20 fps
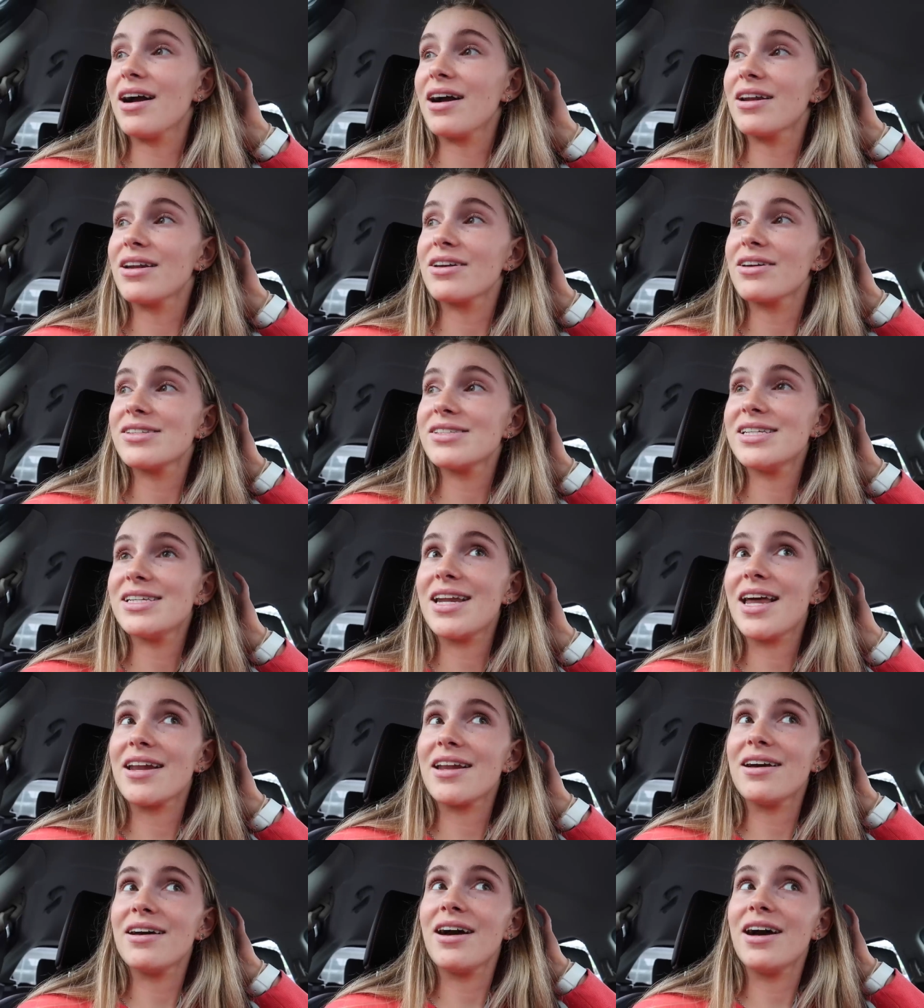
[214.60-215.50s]
I'm gonna go see
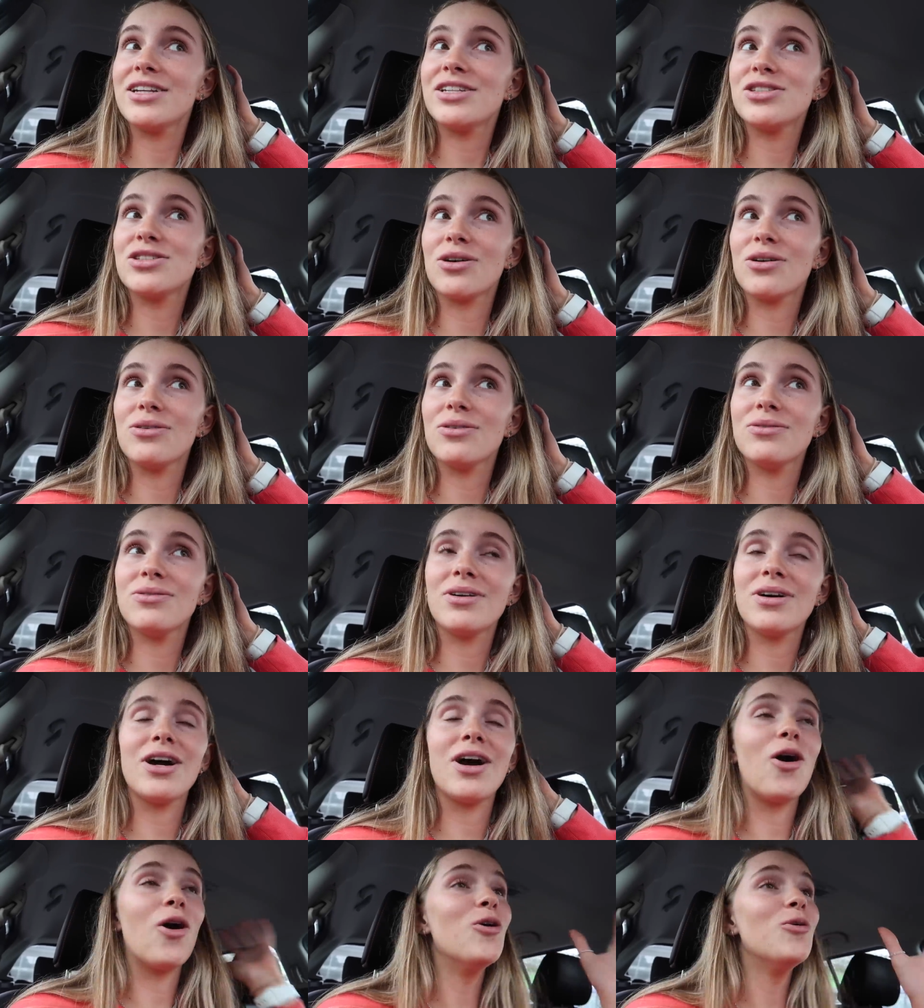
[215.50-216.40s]
Nana.
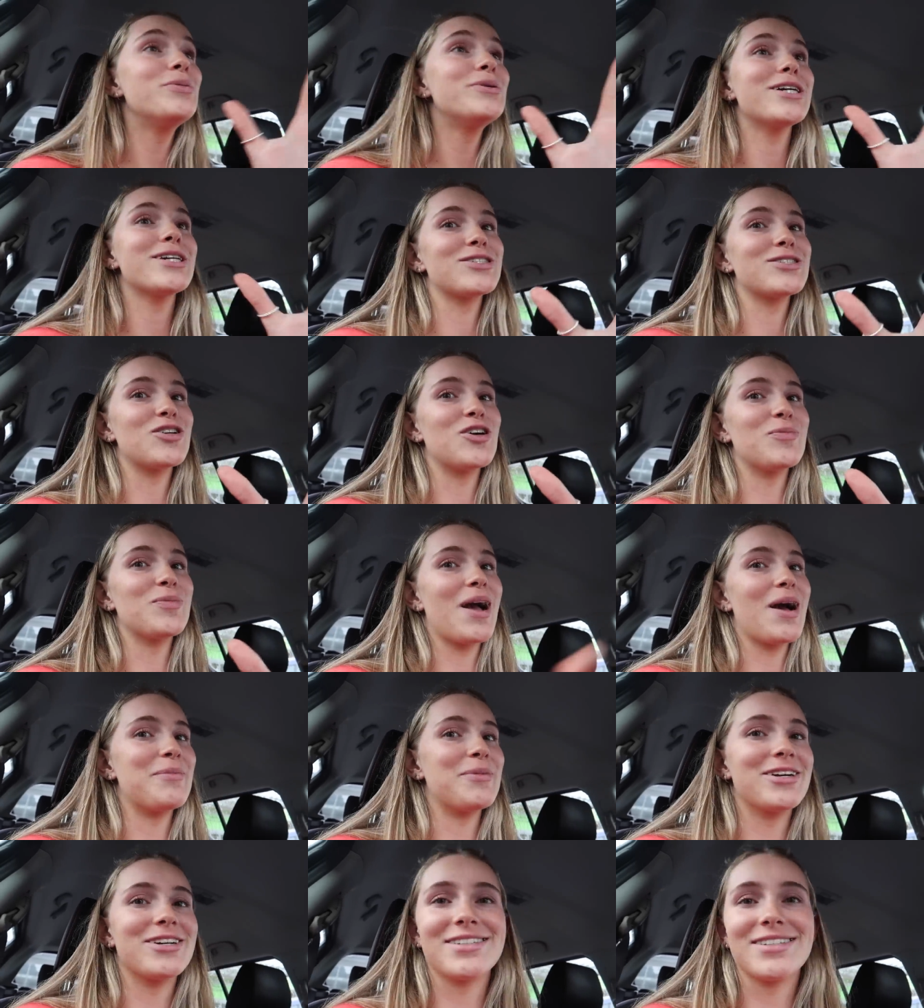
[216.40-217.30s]
I hope she doesn't know I'm
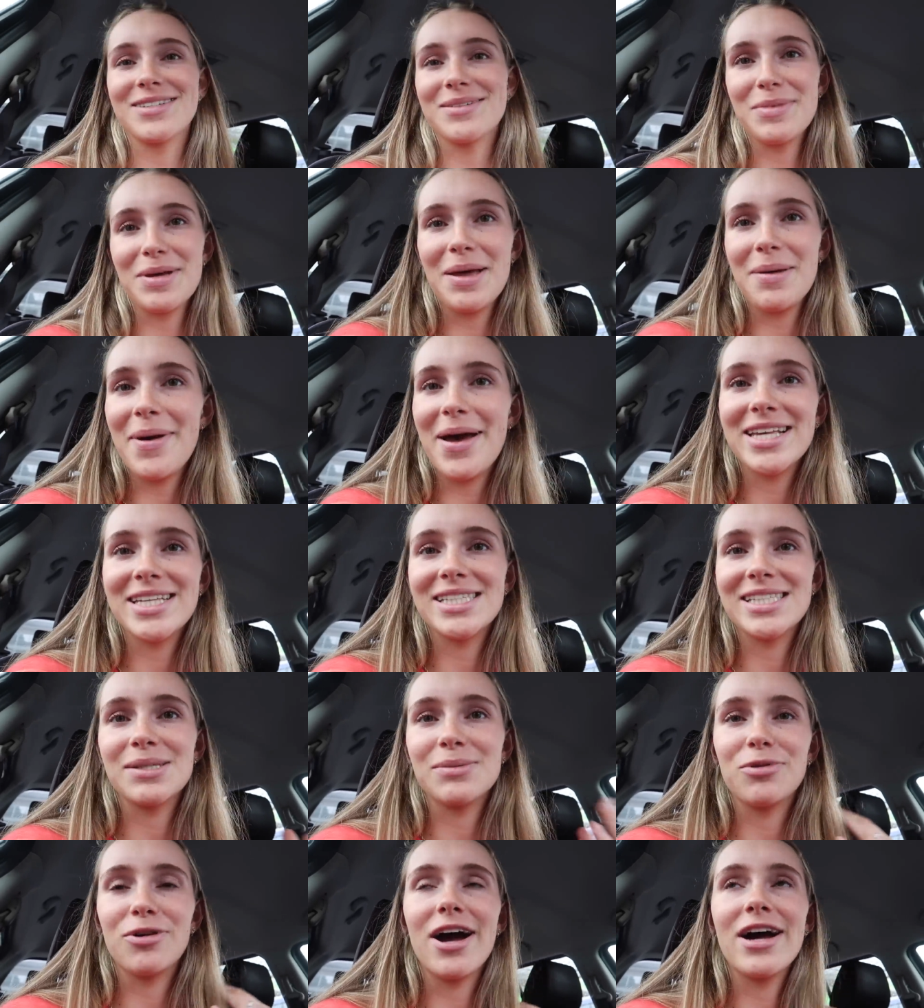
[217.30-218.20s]
coming, because it's gonna be an amazing
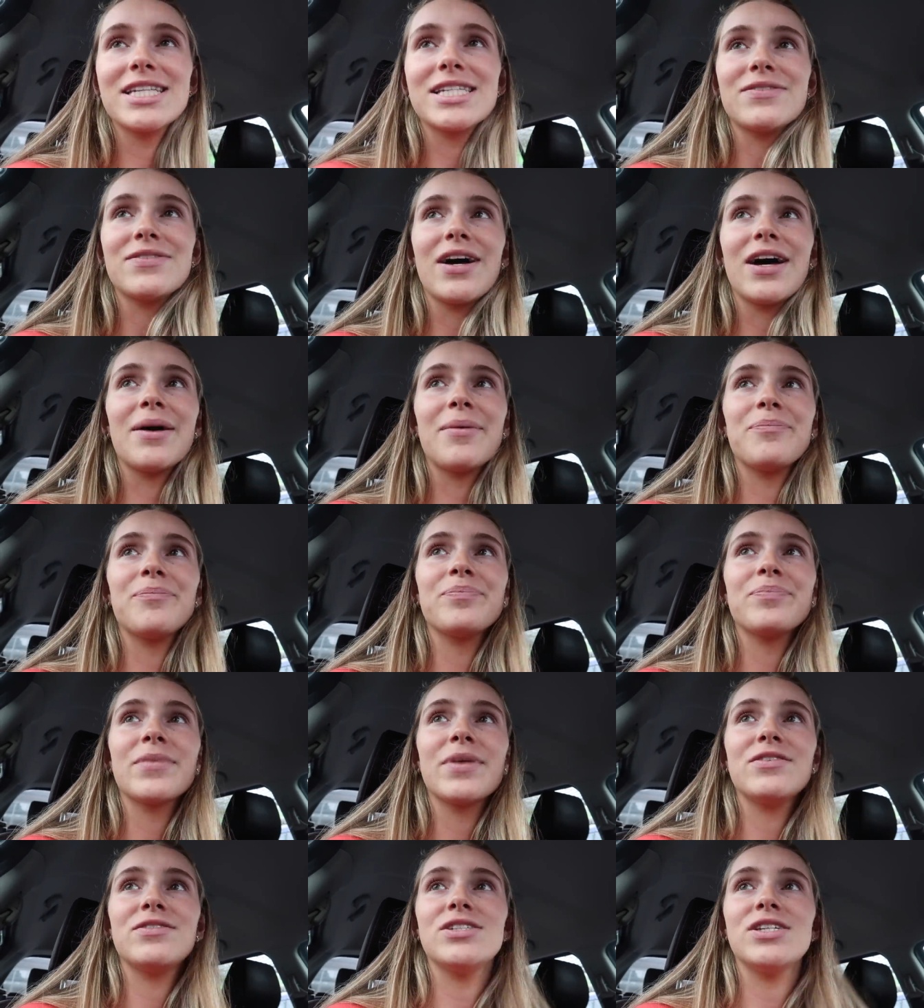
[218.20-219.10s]
surprise
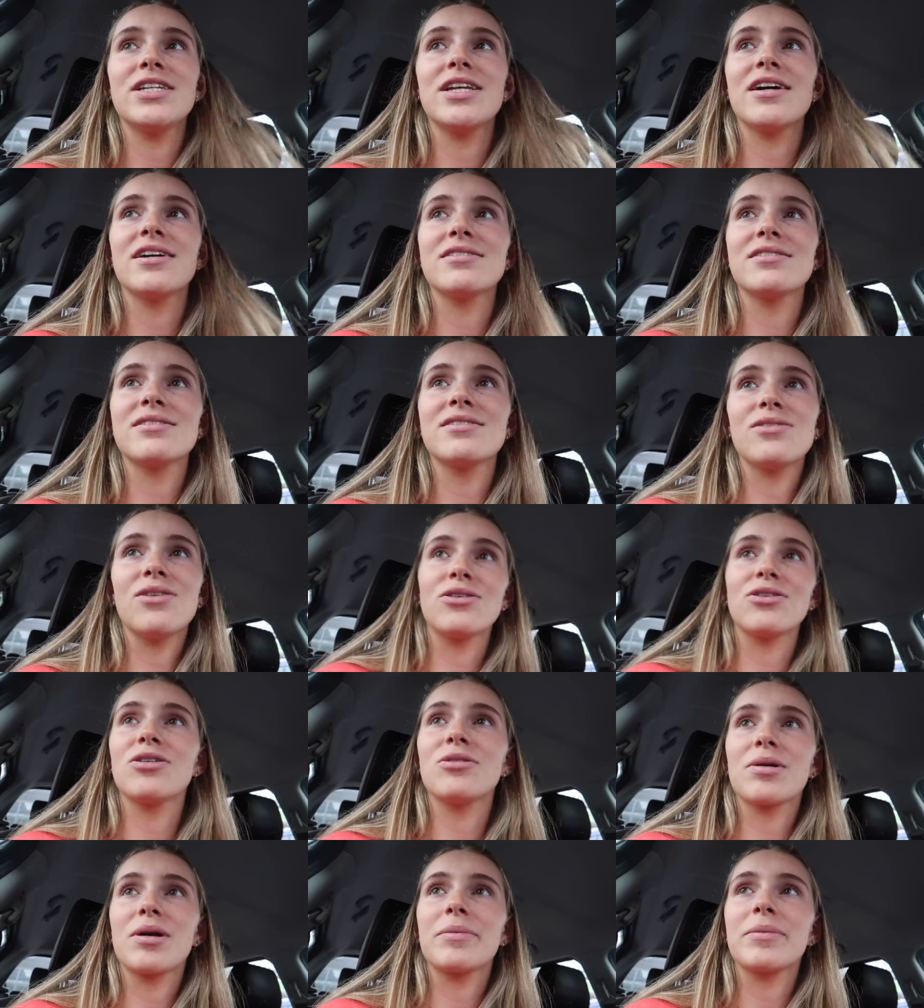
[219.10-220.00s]
if she does not
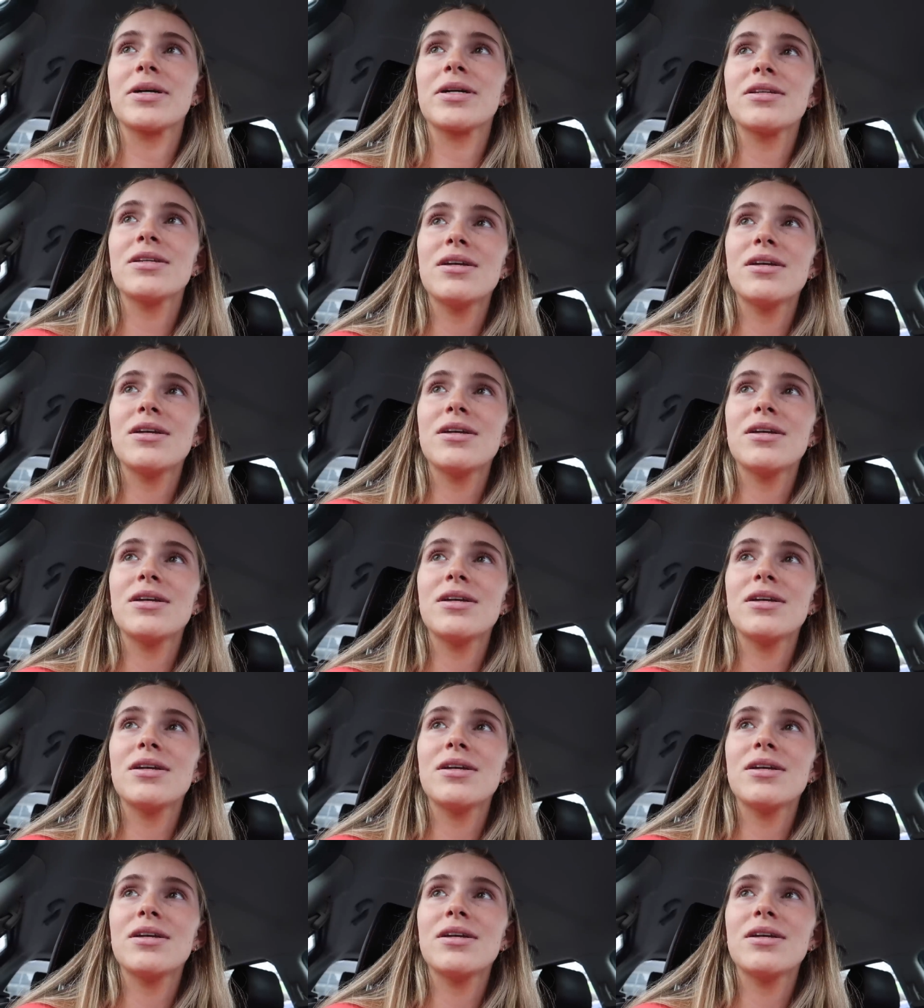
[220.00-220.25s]
know I'm coming.